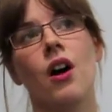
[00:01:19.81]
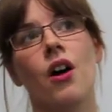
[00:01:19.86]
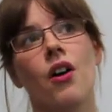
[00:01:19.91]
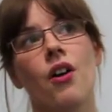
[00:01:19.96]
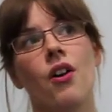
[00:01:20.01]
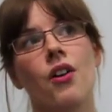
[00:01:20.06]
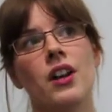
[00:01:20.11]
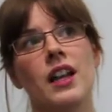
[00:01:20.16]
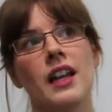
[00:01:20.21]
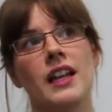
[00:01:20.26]

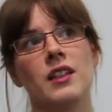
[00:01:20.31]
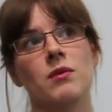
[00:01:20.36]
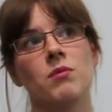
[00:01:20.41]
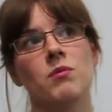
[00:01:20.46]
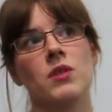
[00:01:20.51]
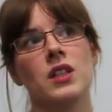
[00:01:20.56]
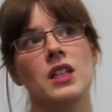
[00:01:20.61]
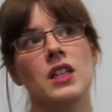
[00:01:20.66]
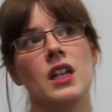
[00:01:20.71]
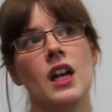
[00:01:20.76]
Or like
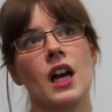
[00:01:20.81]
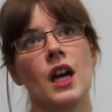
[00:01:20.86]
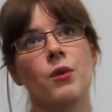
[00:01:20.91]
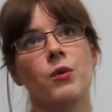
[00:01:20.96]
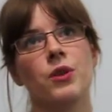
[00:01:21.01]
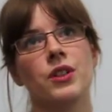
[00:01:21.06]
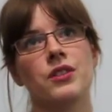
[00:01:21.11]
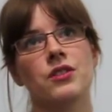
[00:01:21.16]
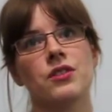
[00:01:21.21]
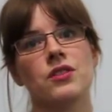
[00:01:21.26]
me, I
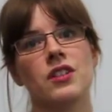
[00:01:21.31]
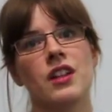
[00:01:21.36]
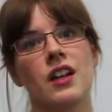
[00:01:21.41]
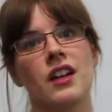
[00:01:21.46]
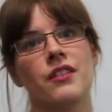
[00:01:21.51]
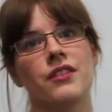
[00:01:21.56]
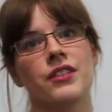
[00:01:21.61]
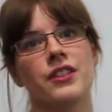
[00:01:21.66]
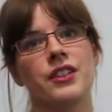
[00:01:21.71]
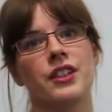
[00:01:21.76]
wanted to
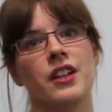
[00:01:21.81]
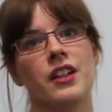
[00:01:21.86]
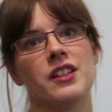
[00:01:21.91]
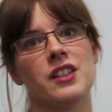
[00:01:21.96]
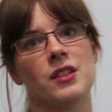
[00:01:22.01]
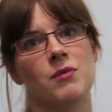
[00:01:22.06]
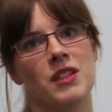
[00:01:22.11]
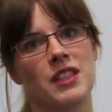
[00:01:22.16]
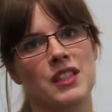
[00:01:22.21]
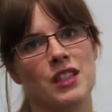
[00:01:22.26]
have an
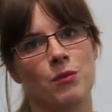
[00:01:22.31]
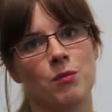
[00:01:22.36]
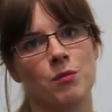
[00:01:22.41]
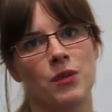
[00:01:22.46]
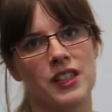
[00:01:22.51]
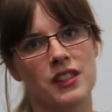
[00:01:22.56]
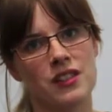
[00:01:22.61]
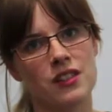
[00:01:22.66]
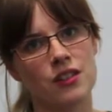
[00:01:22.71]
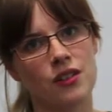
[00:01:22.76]
automatic
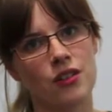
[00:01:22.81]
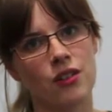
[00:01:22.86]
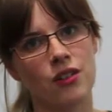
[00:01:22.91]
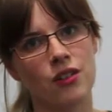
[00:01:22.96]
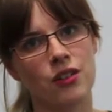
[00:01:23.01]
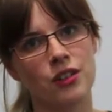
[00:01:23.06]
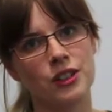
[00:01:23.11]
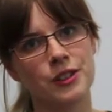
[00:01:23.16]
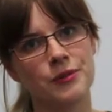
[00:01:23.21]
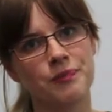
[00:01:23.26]

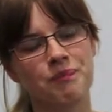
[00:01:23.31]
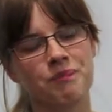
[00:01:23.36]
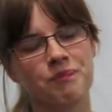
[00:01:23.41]
buttonhole.